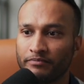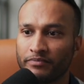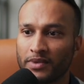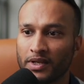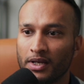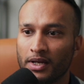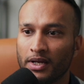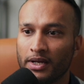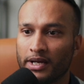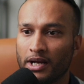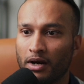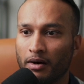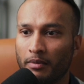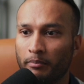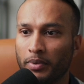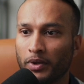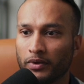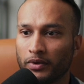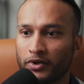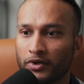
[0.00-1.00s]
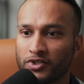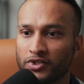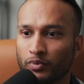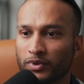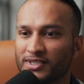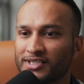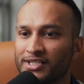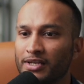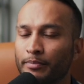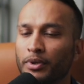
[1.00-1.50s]
Now, builders will
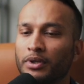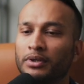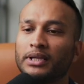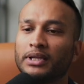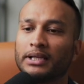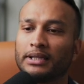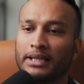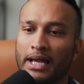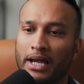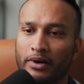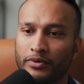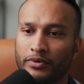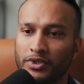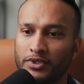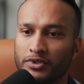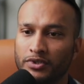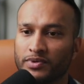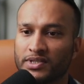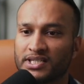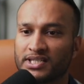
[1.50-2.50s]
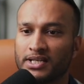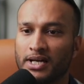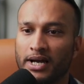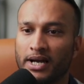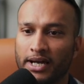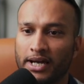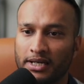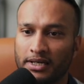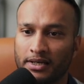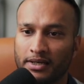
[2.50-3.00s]
typically allow you to
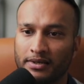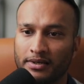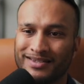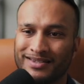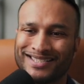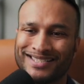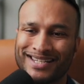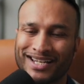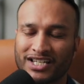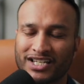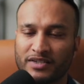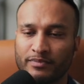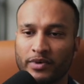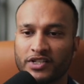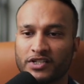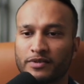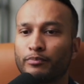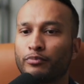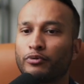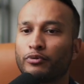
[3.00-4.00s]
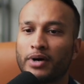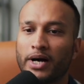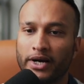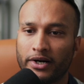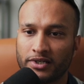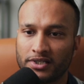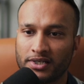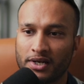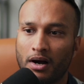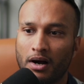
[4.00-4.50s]
assign 6 months prior to
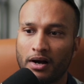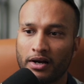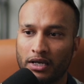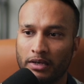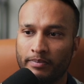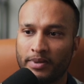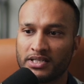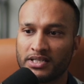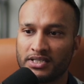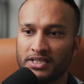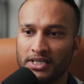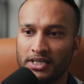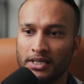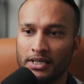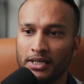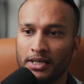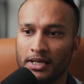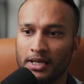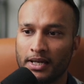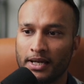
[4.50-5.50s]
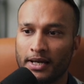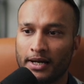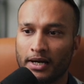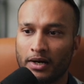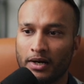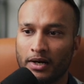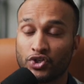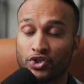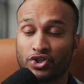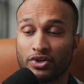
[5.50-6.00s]
occupancy,
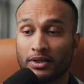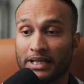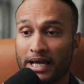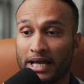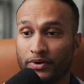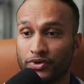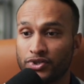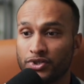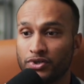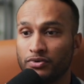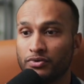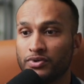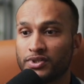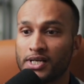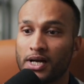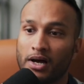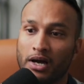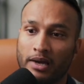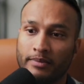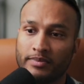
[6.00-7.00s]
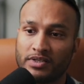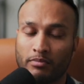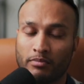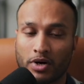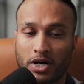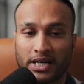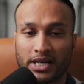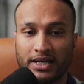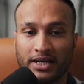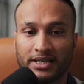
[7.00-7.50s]
which allows you time to market
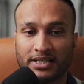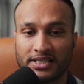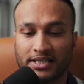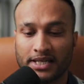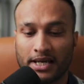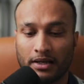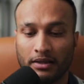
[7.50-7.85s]
and sell.